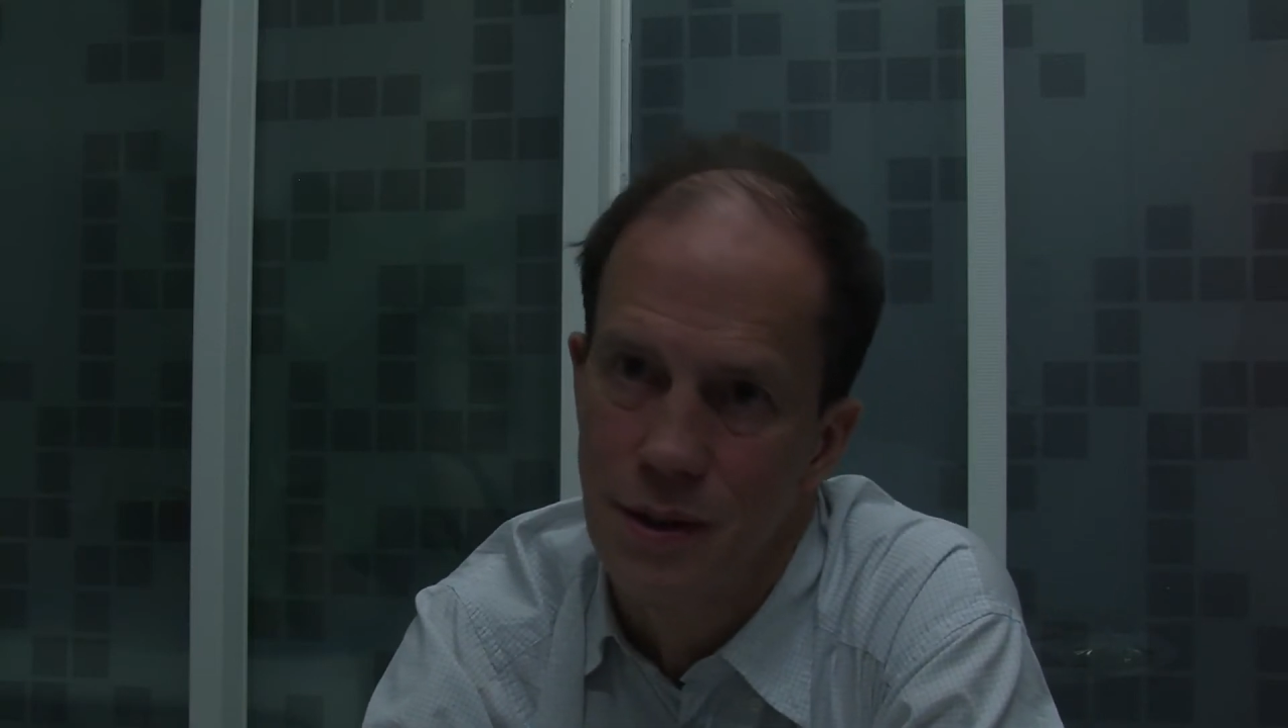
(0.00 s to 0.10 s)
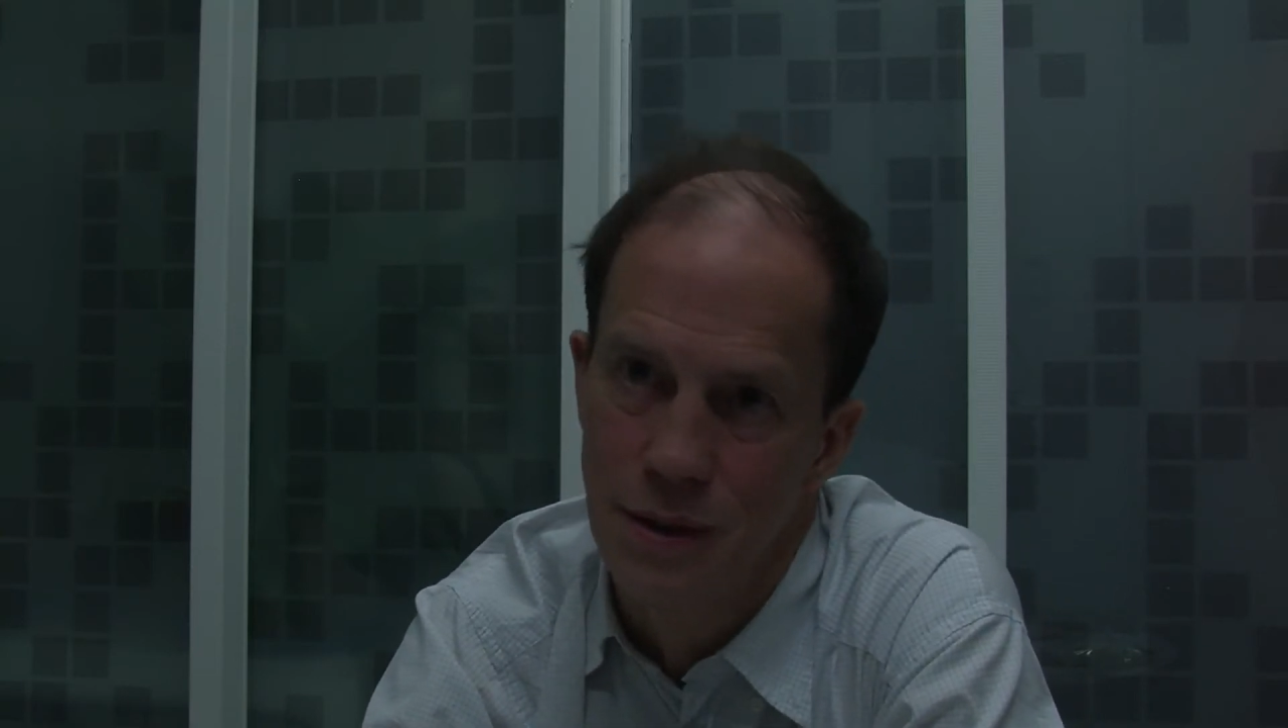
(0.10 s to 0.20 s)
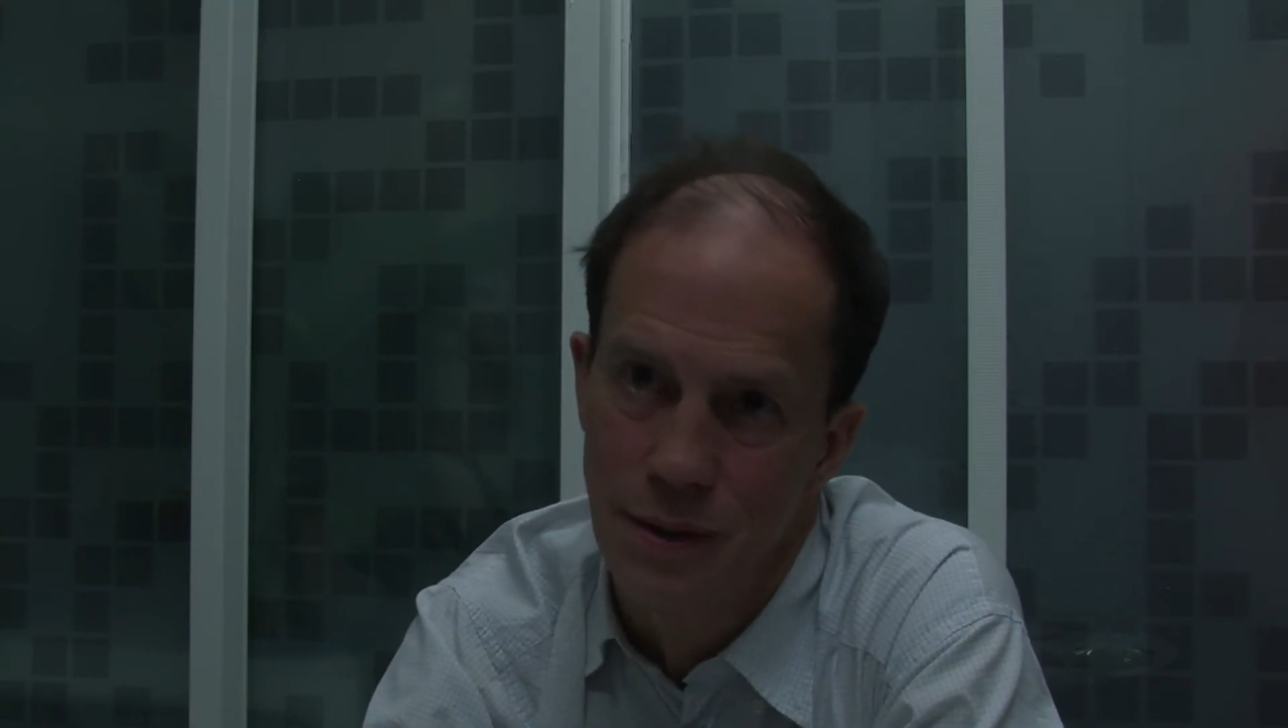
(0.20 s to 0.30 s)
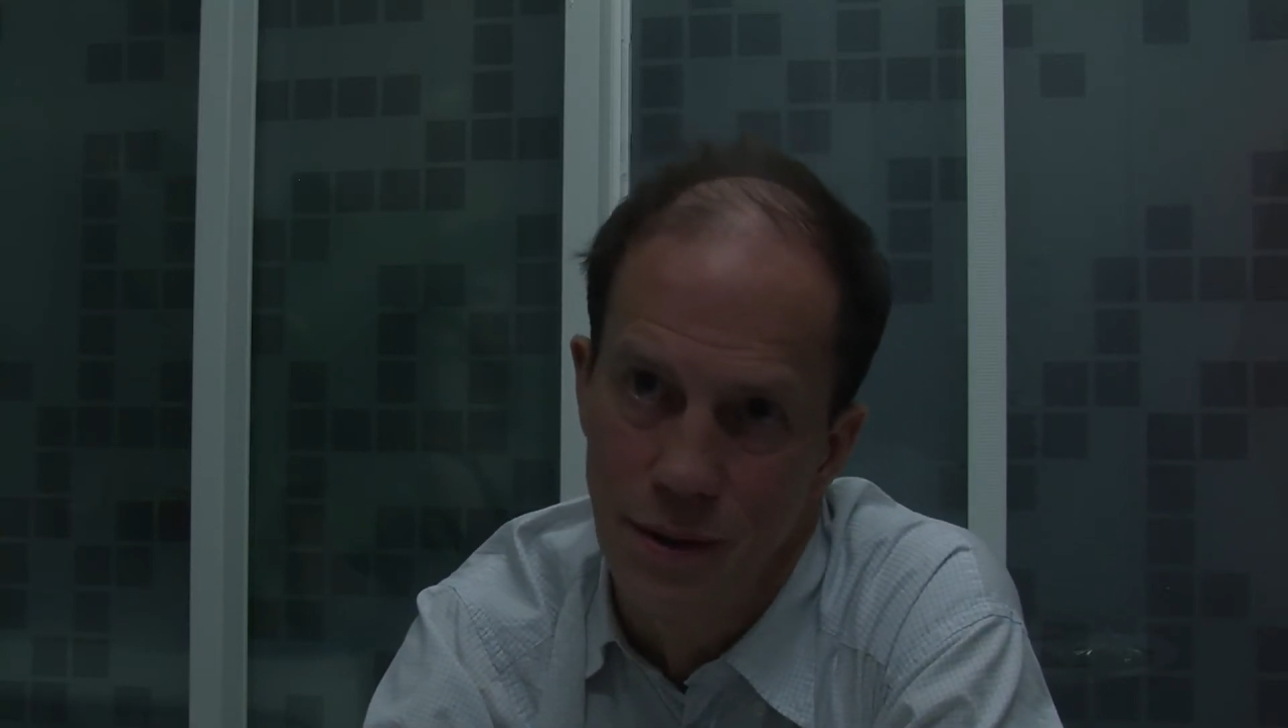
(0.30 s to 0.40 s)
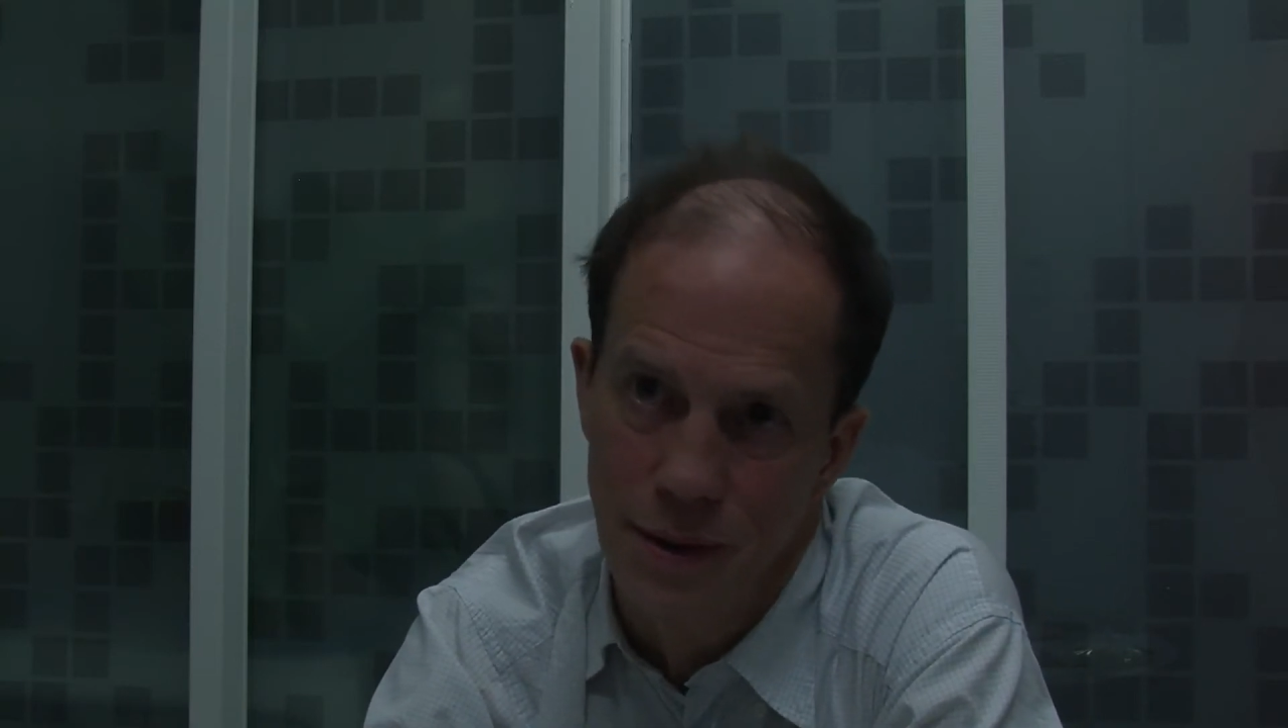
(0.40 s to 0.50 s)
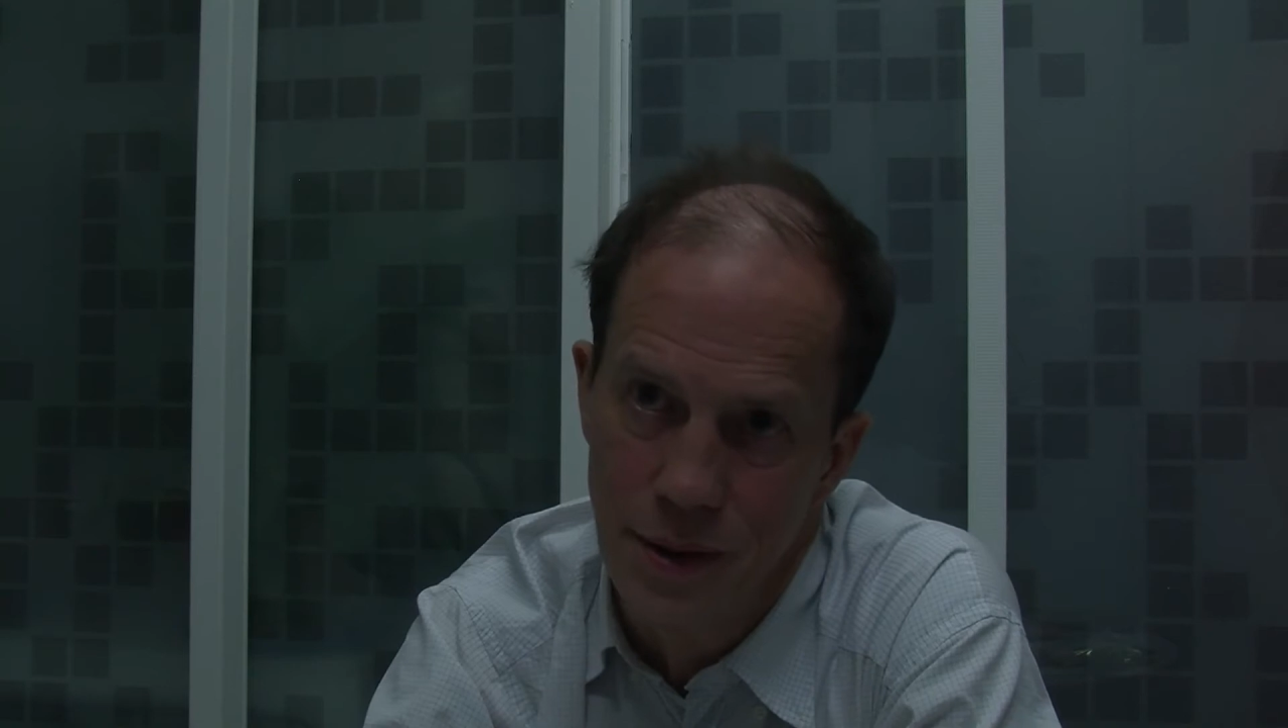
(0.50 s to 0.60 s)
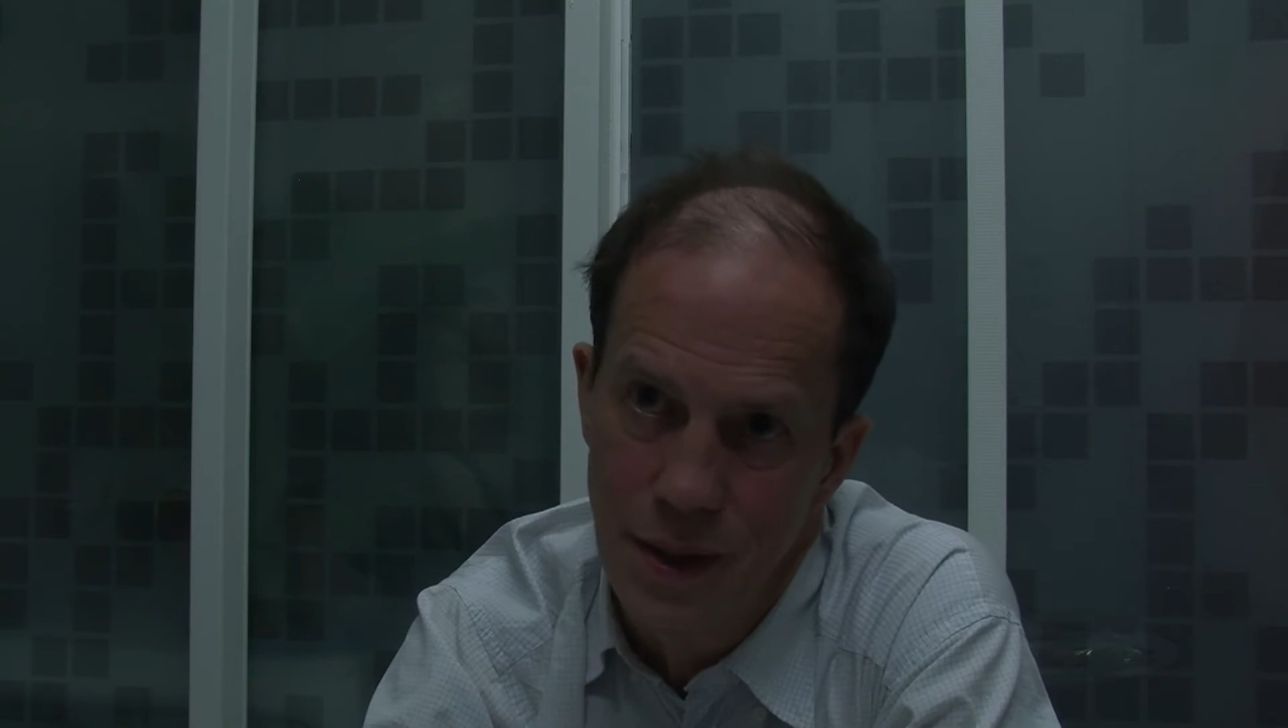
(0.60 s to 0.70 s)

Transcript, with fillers: levels.